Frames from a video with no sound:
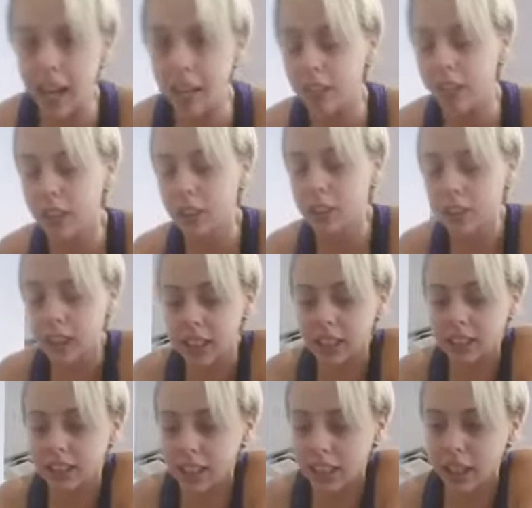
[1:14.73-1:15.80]
first, and
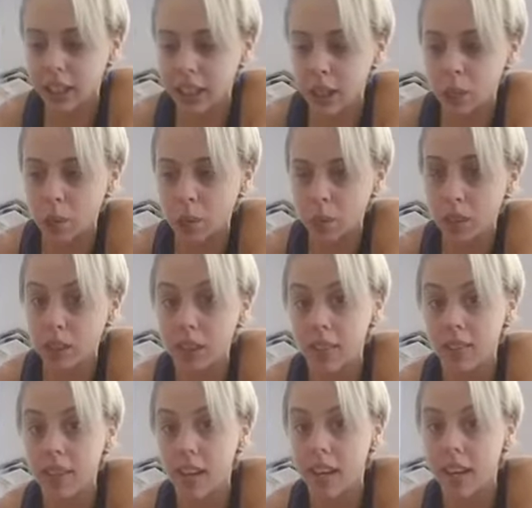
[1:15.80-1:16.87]
that's gonna help
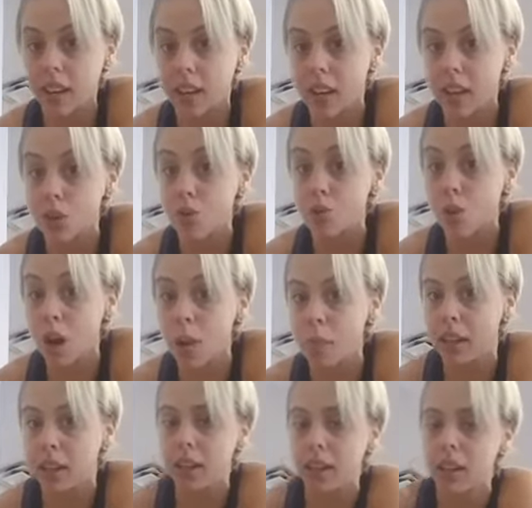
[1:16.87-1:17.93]
alleviate a lot of
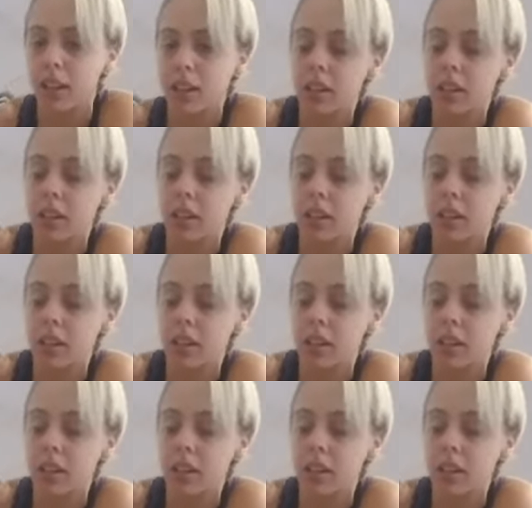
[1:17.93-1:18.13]
drama here.